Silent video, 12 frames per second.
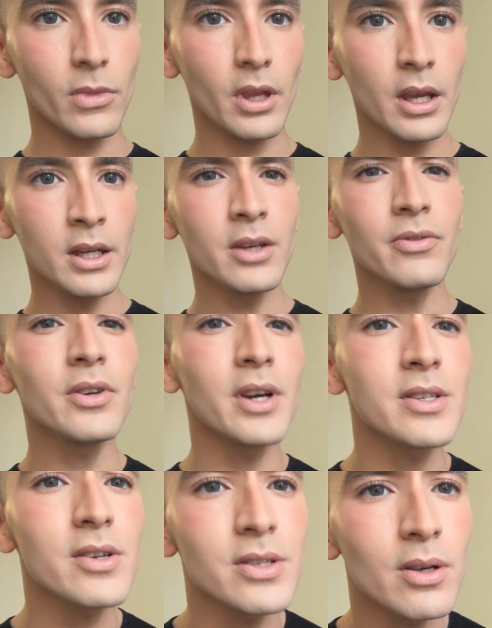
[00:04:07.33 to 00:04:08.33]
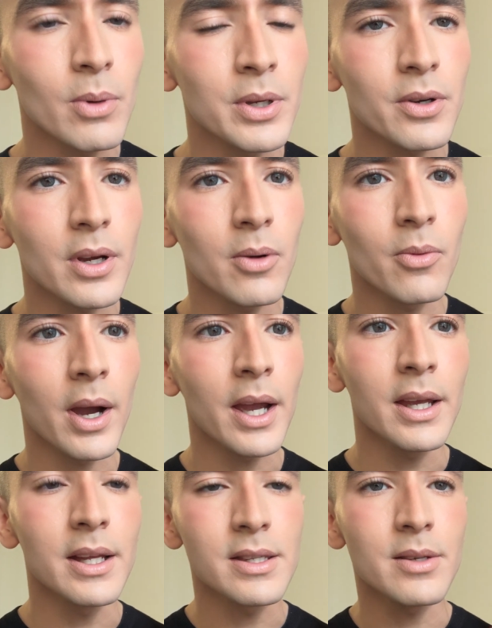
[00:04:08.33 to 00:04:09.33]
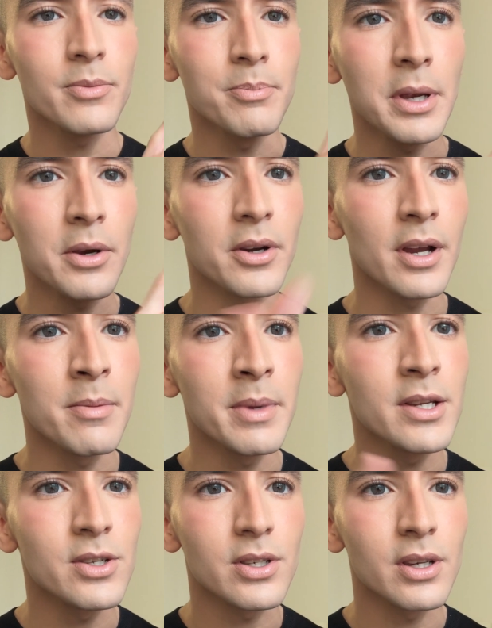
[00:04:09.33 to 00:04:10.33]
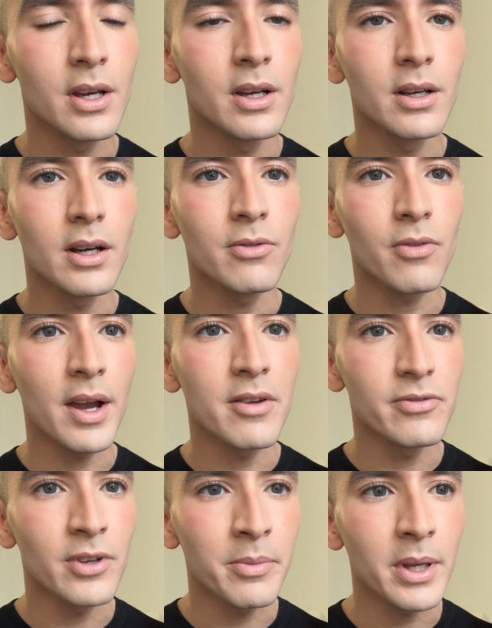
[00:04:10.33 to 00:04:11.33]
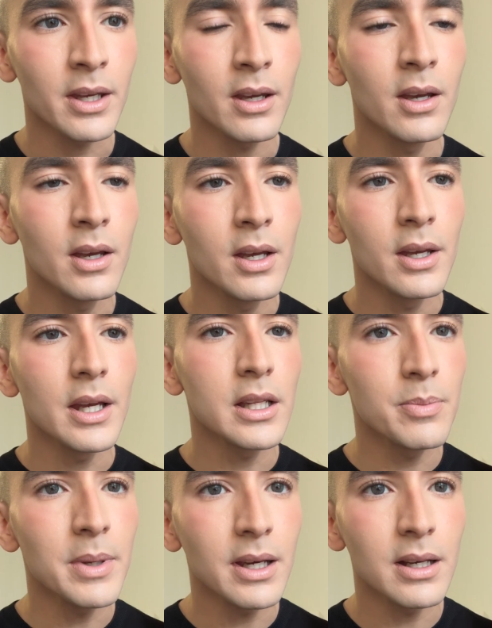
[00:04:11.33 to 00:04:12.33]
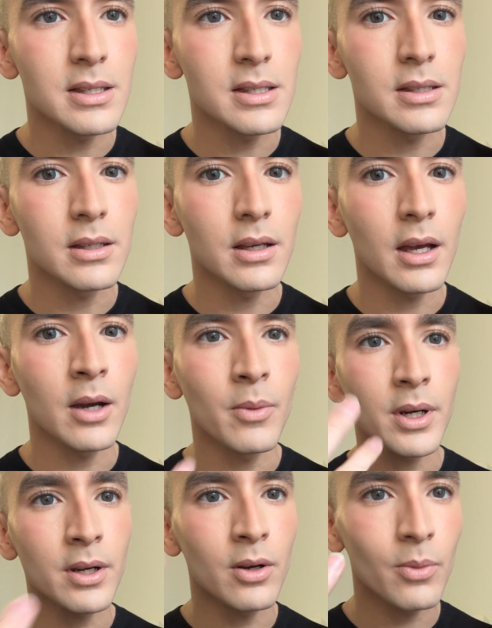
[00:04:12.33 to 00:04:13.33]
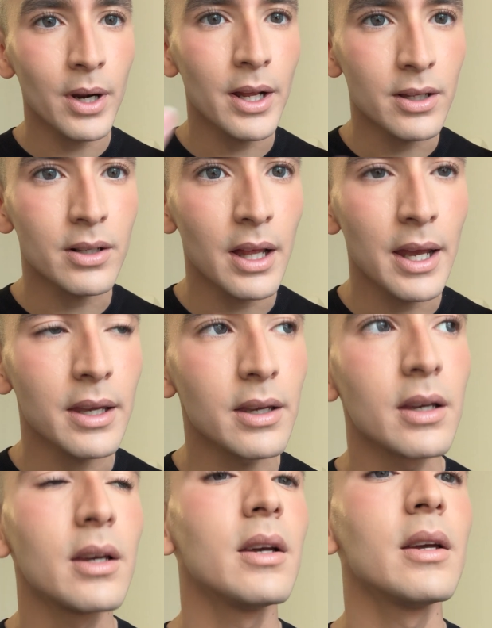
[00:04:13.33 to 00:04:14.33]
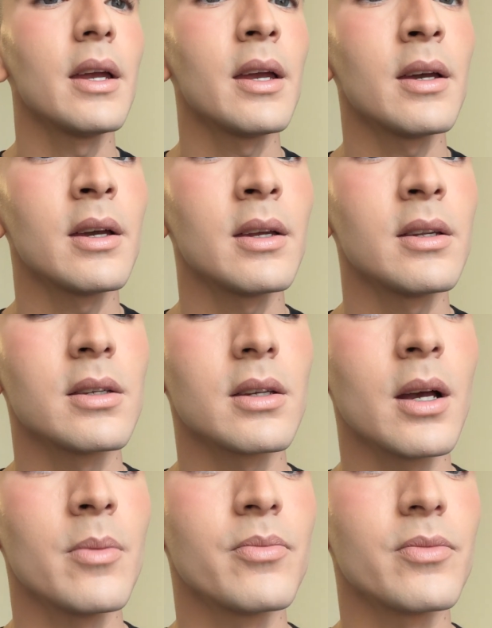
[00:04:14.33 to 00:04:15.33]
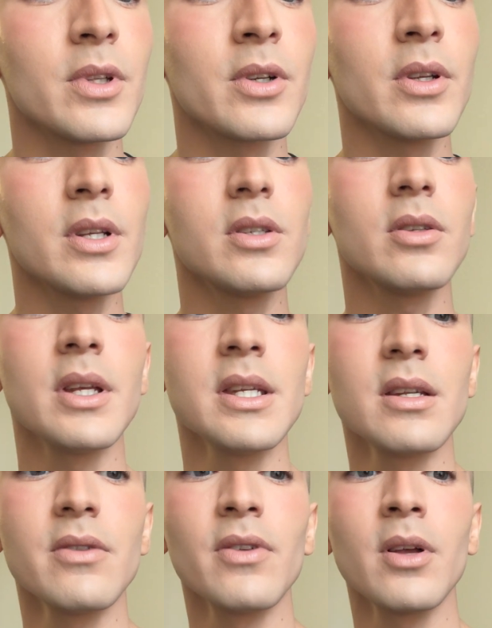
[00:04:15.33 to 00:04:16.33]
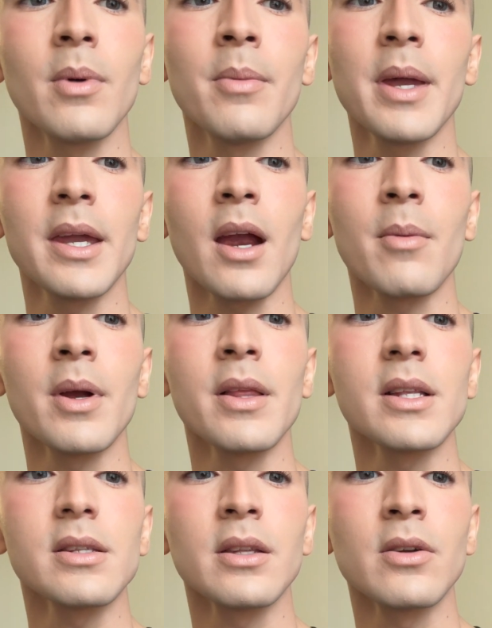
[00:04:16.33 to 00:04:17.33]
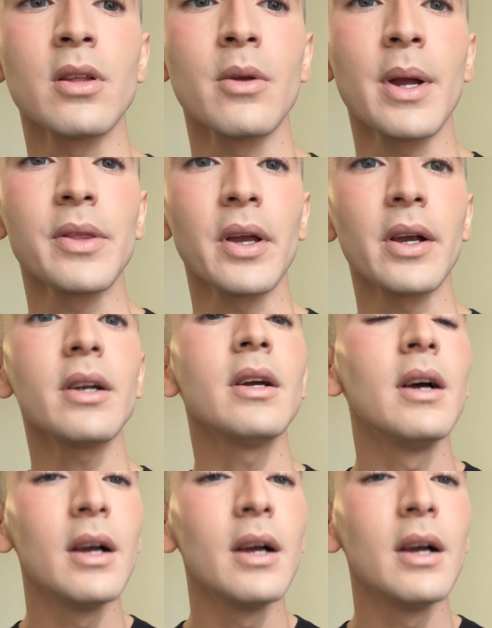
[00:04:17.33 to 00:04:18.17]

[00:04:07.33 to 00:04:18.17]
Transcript: And if you guys are still wondering why it's a mirror image of why I'm filming, it's because I want to know what I look like, and I'm literally too lazy to film on my camera that's literally right there.